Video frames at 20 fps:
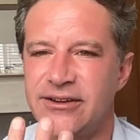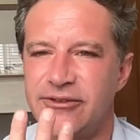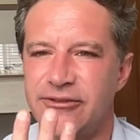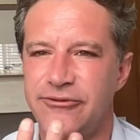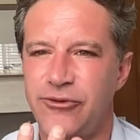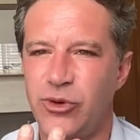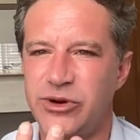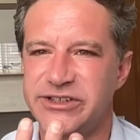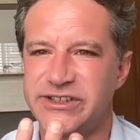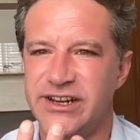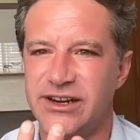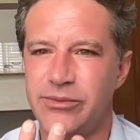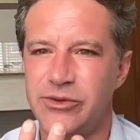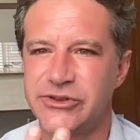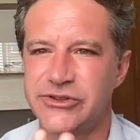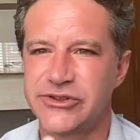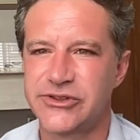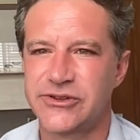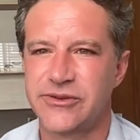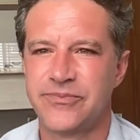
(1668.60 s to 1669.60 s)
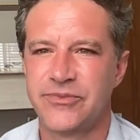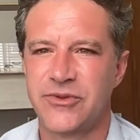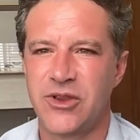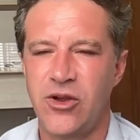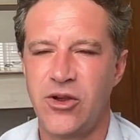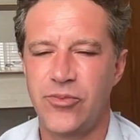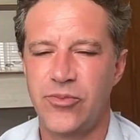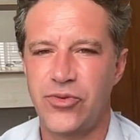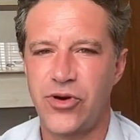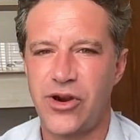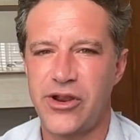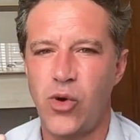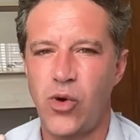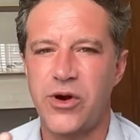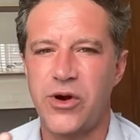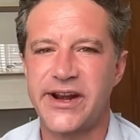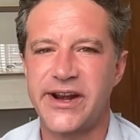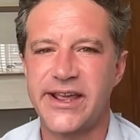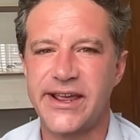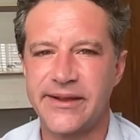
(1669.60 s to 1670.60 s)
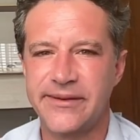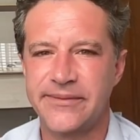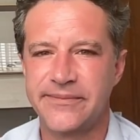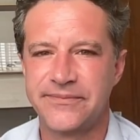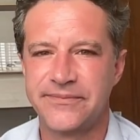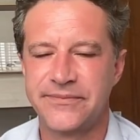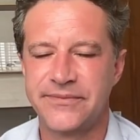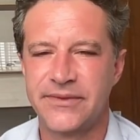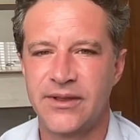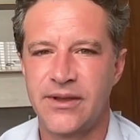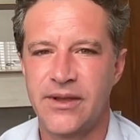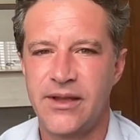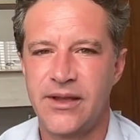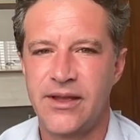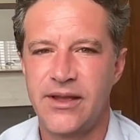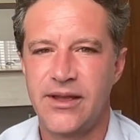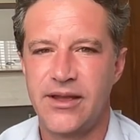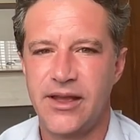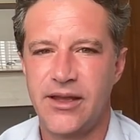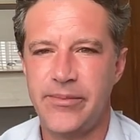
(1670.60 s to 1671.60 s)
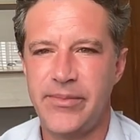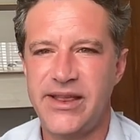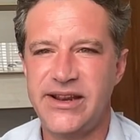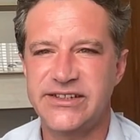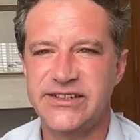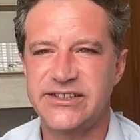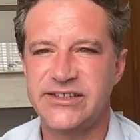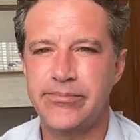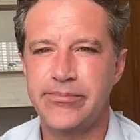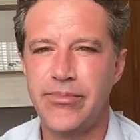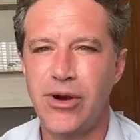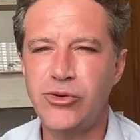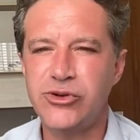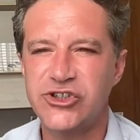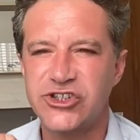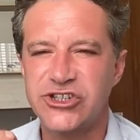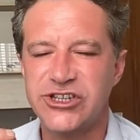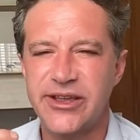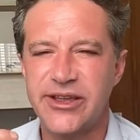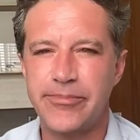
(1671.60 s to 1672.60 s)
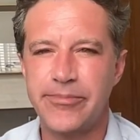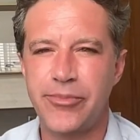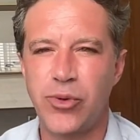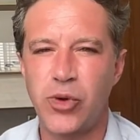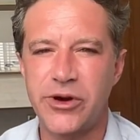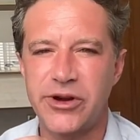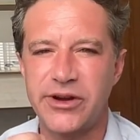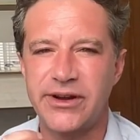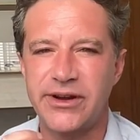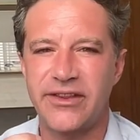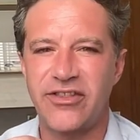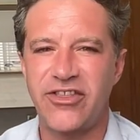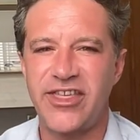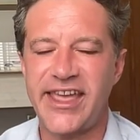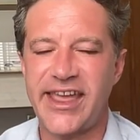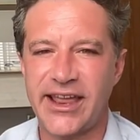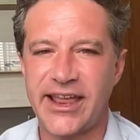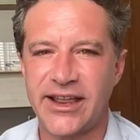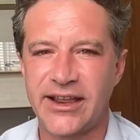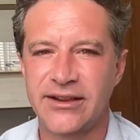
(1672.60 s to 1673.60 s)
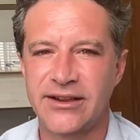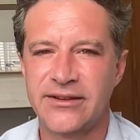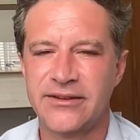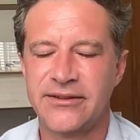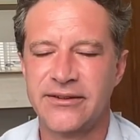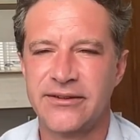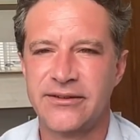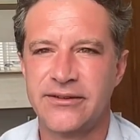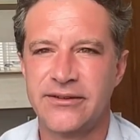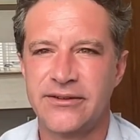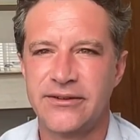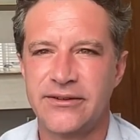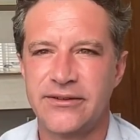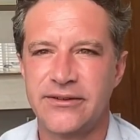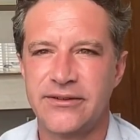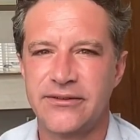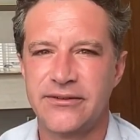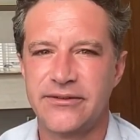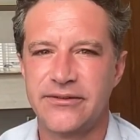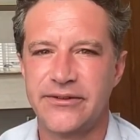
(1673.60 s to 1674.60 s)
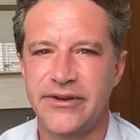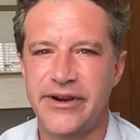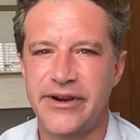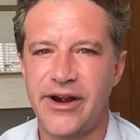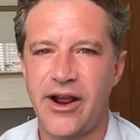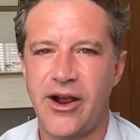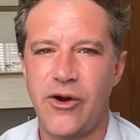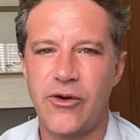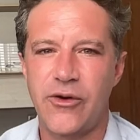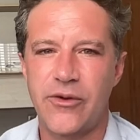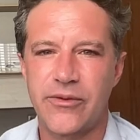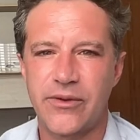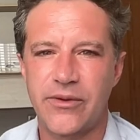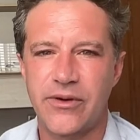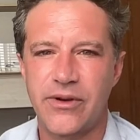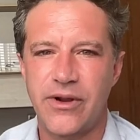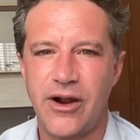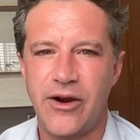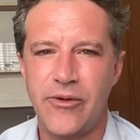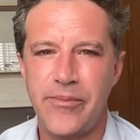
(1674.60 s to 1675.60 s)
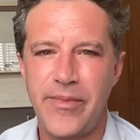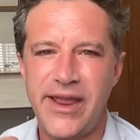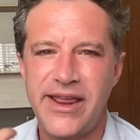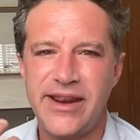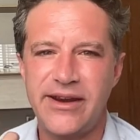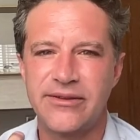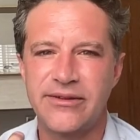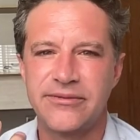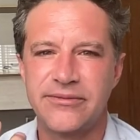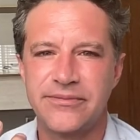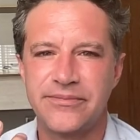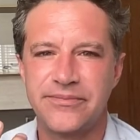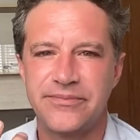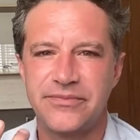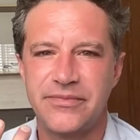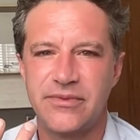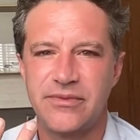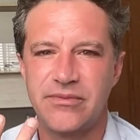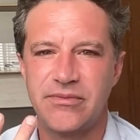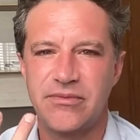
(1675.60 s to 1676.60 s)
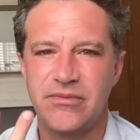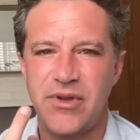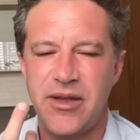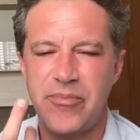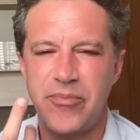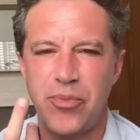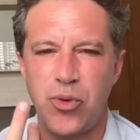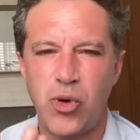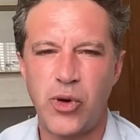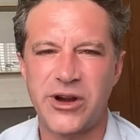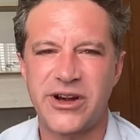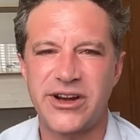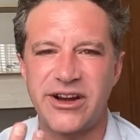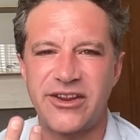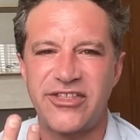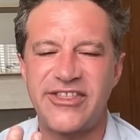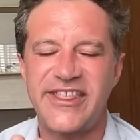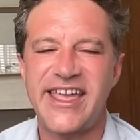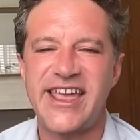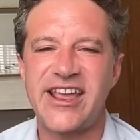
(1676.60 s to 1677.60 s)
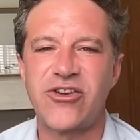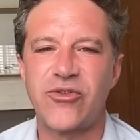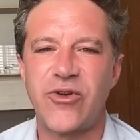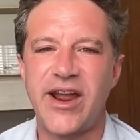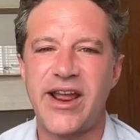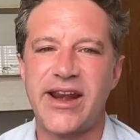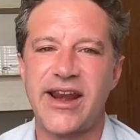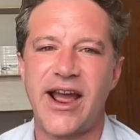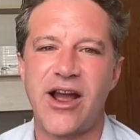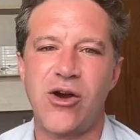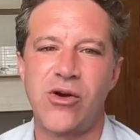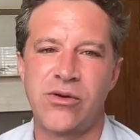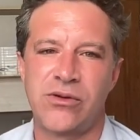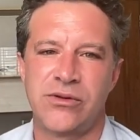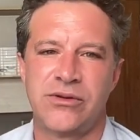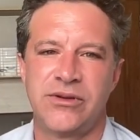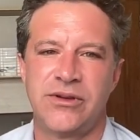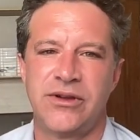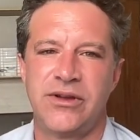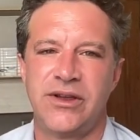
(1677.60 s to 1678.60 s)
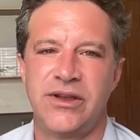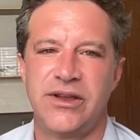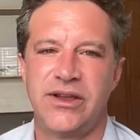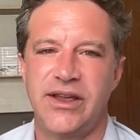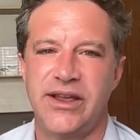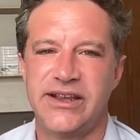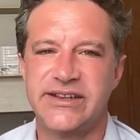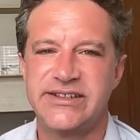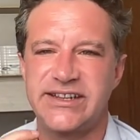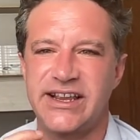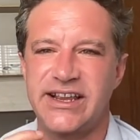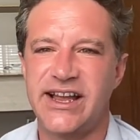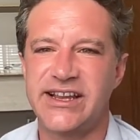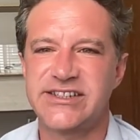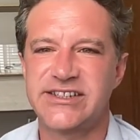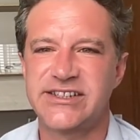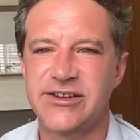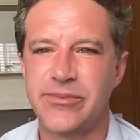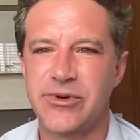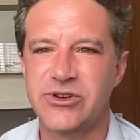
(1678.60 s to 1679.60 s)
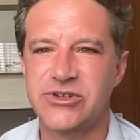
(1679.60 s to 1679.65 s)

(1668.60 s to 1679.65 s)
4 syllables, priority. It means the most important thing, right? Our main important thing right now is customer